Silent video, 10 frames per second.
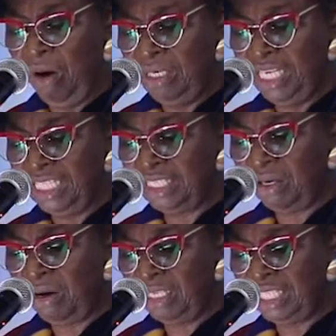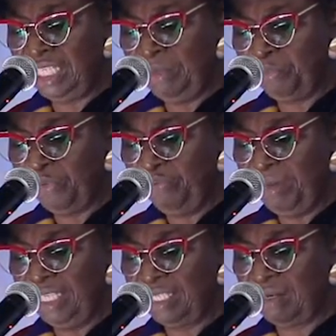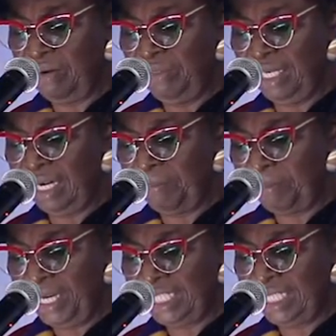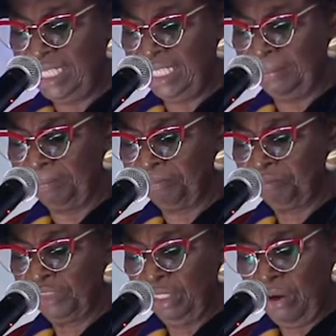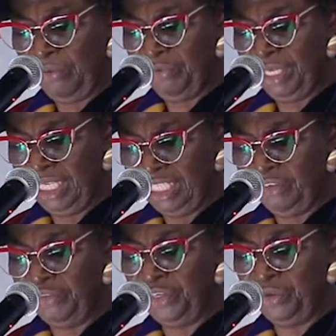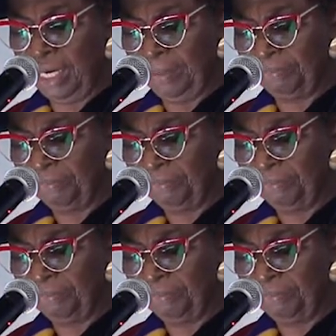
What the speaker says: underscores the improvement of the capacity of the individual.